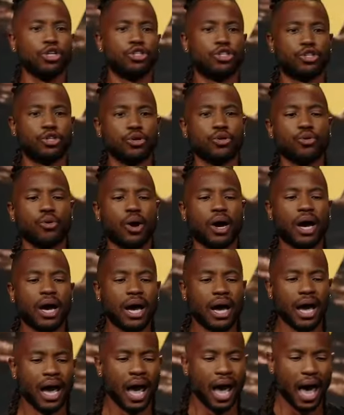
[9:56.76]
2,
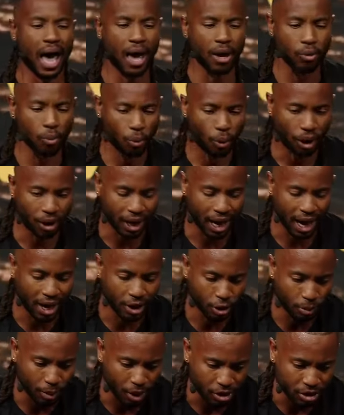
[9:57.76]
and 1.
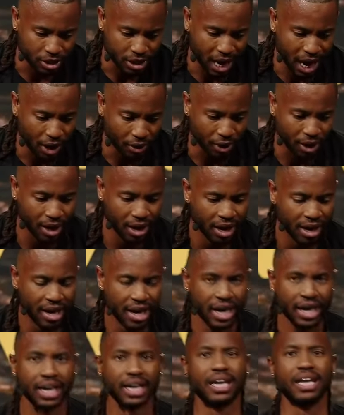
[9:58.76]
Handlebars down.
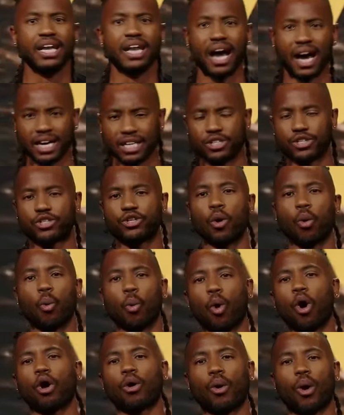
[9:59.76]
Nice
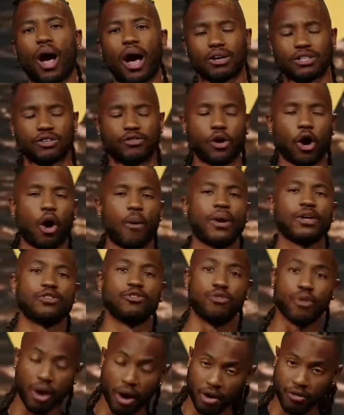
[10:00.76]
work, row house. If your heart rate is
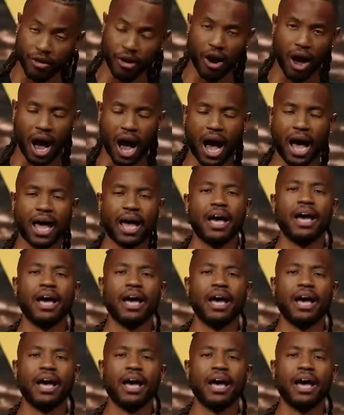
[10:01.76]
very, very high,